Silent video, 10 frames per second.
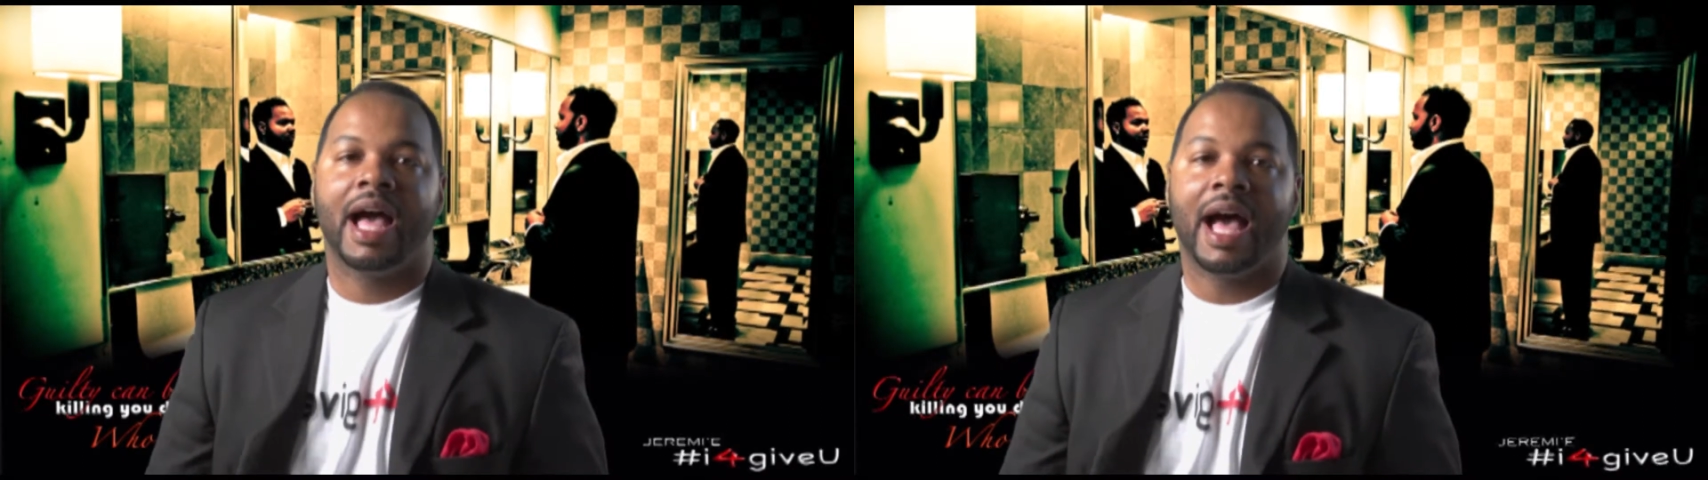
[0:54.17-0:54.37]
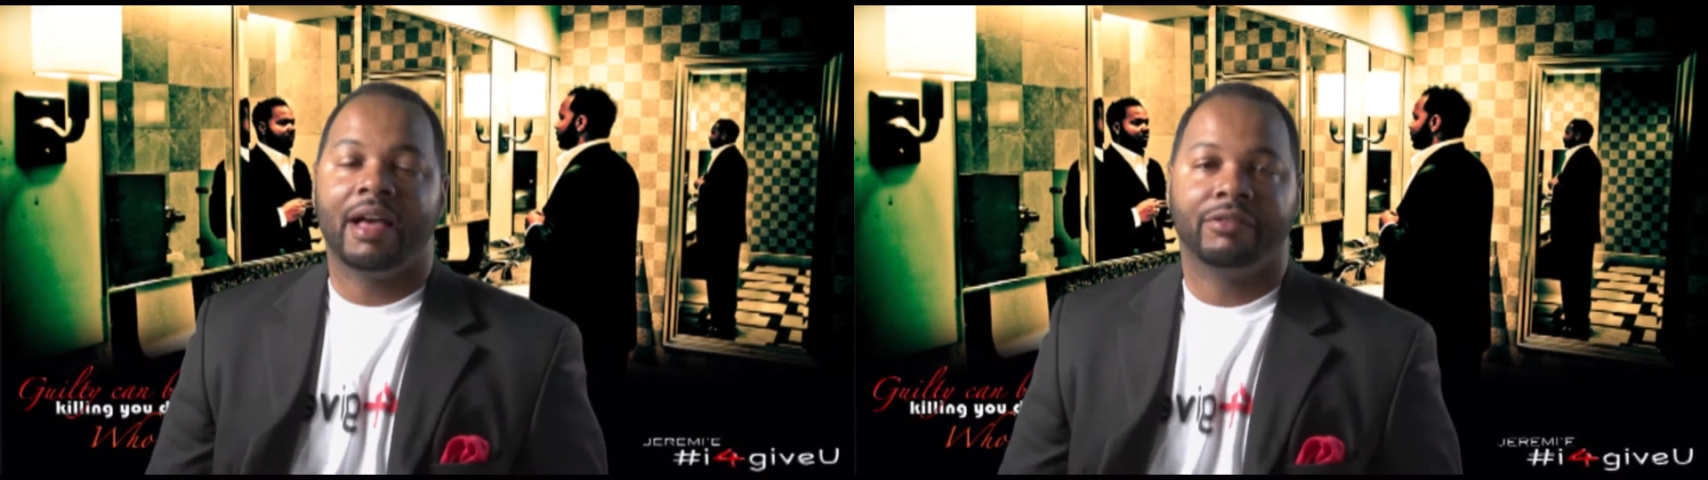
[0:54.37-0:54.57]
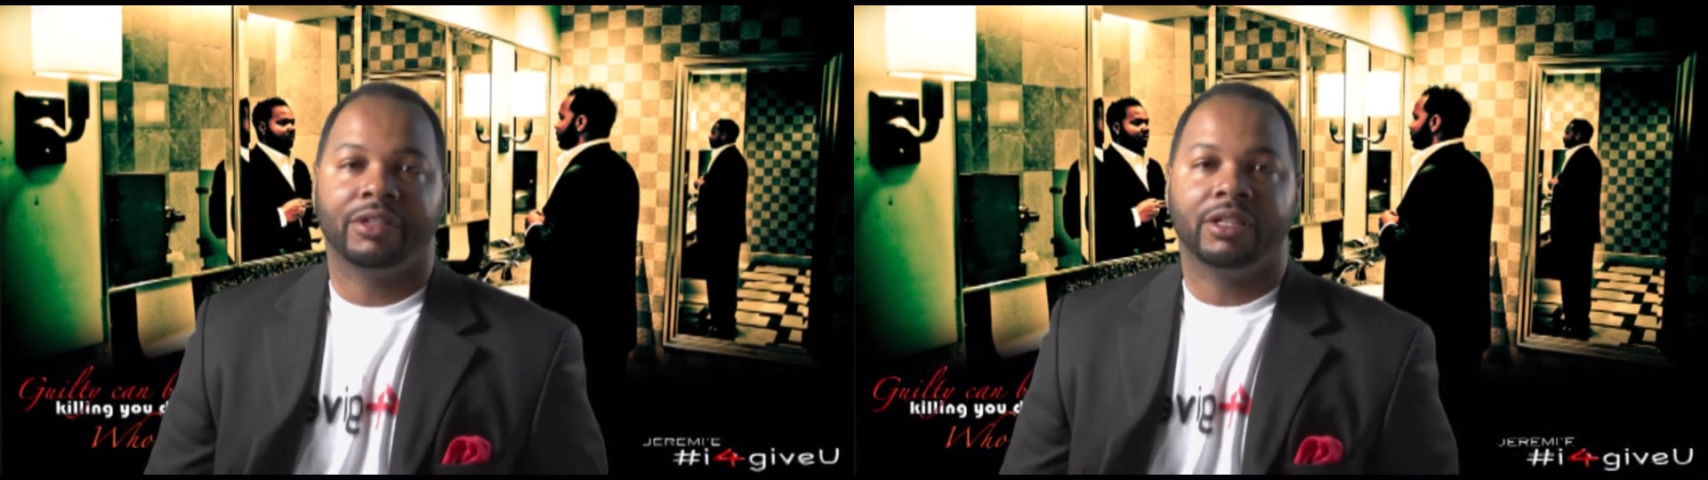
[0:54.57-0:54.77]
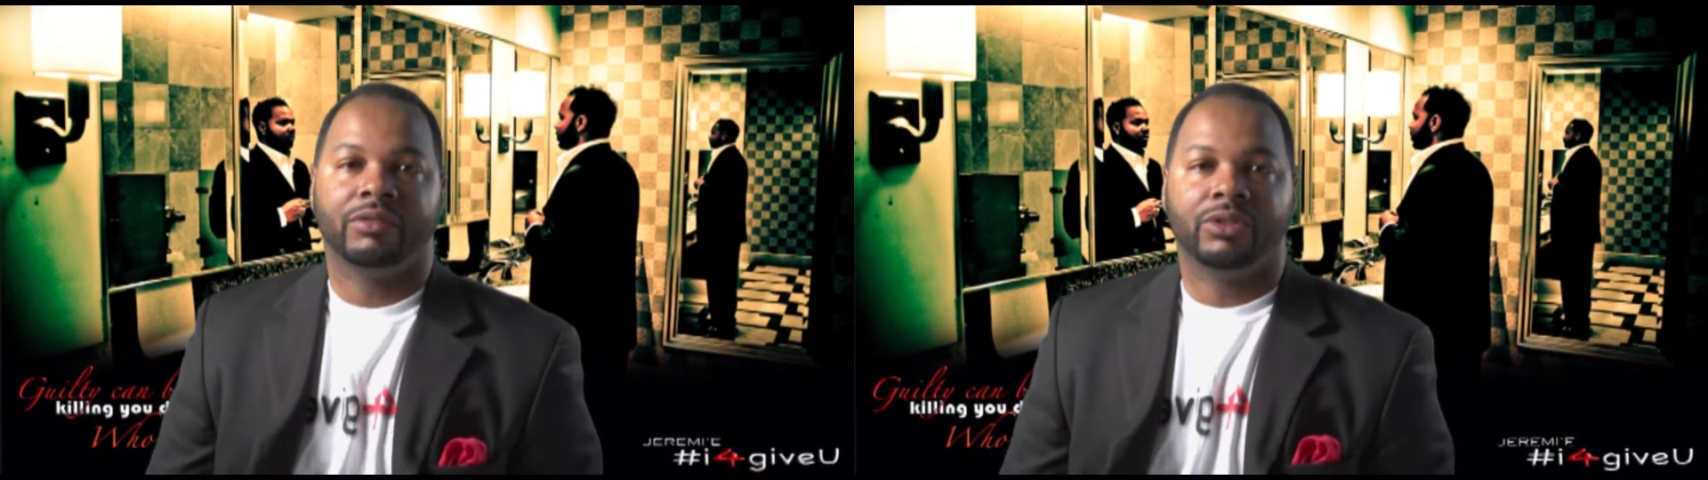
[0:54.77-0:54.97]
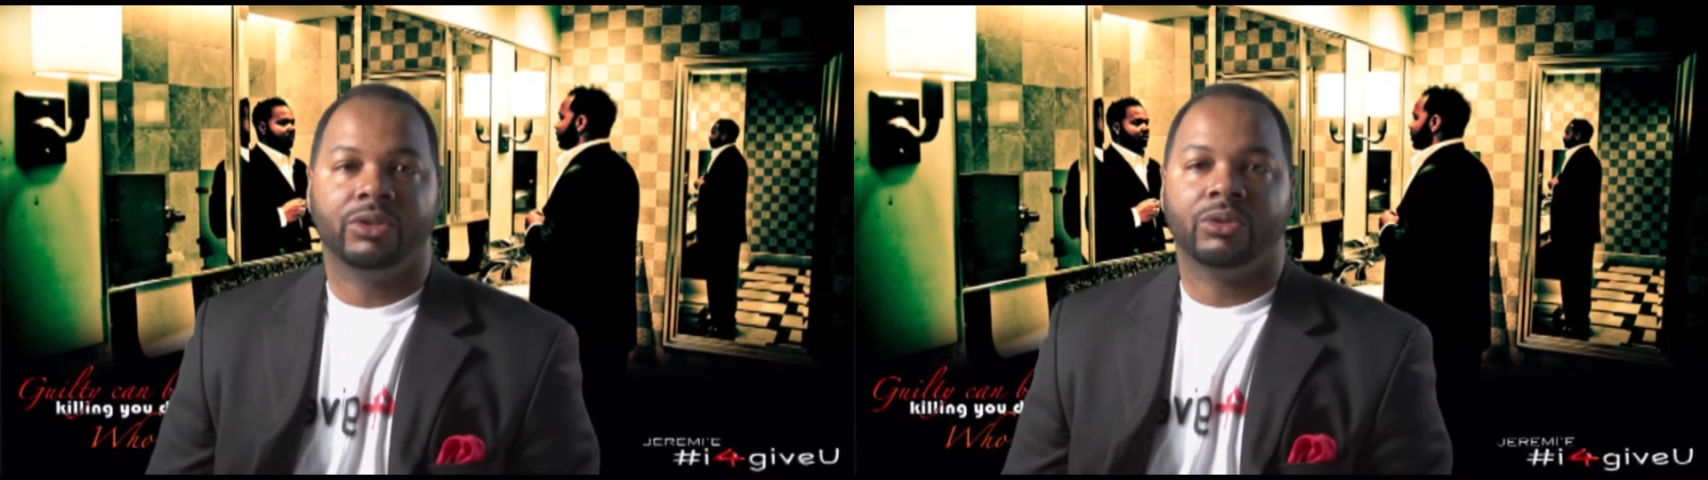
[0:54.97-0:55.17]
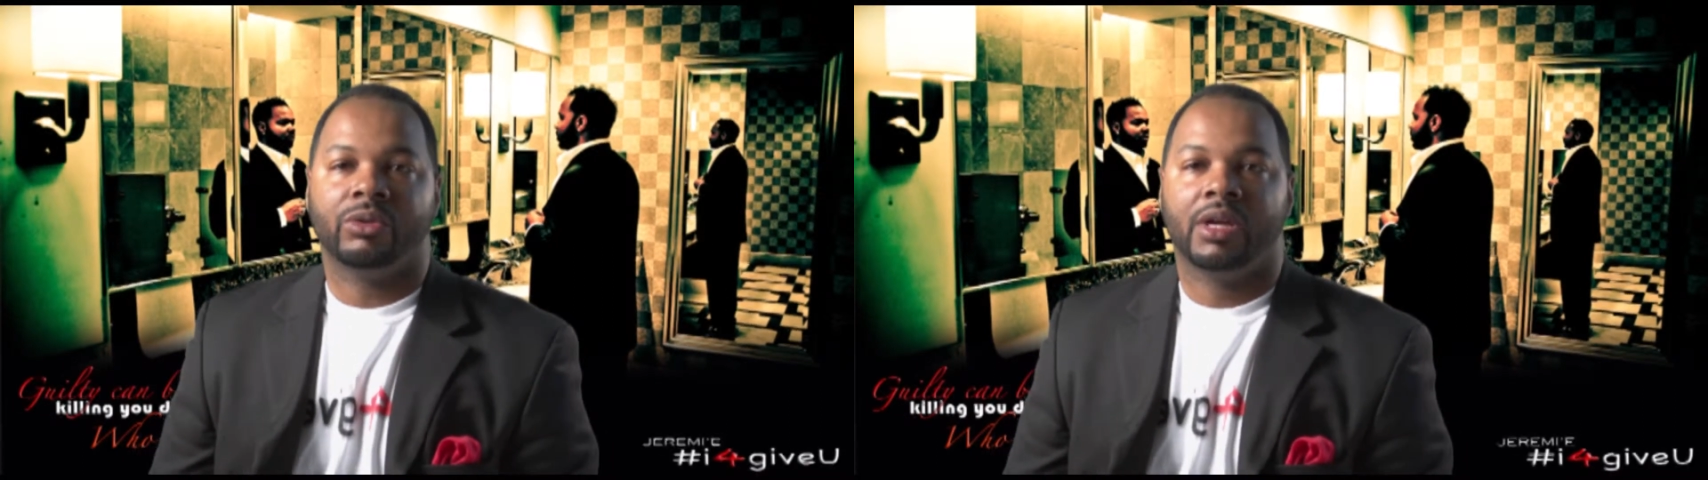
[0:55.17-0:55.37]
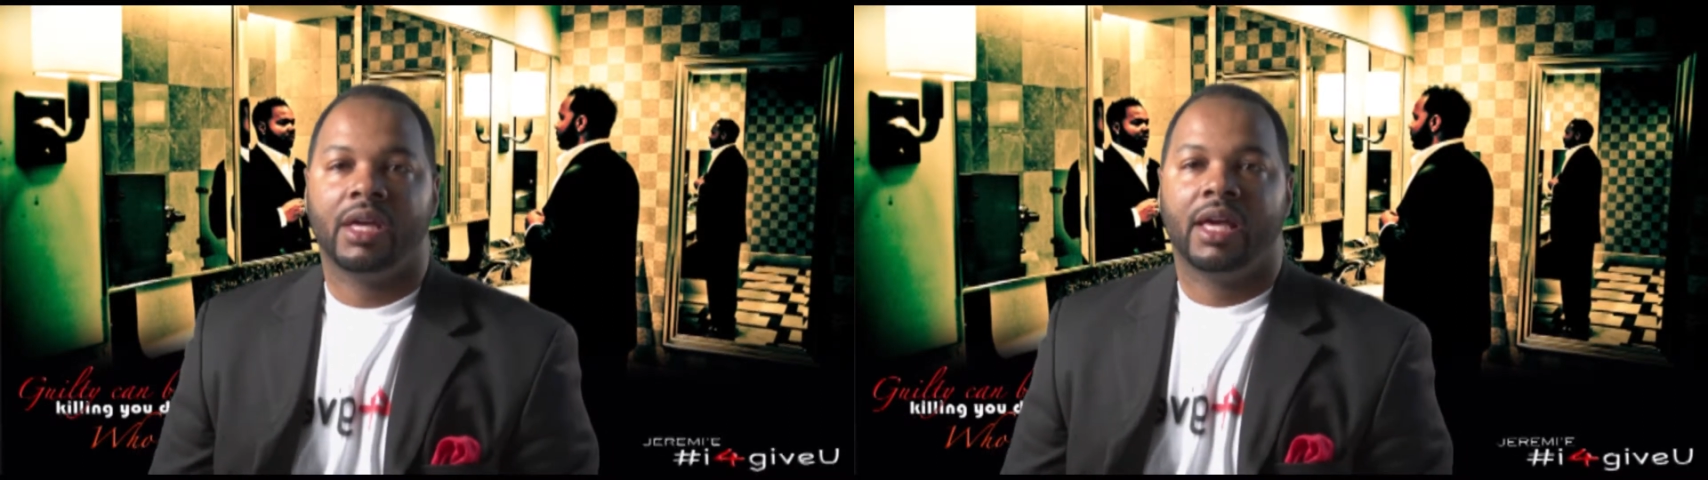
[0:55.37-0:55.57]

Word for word: I Forgive You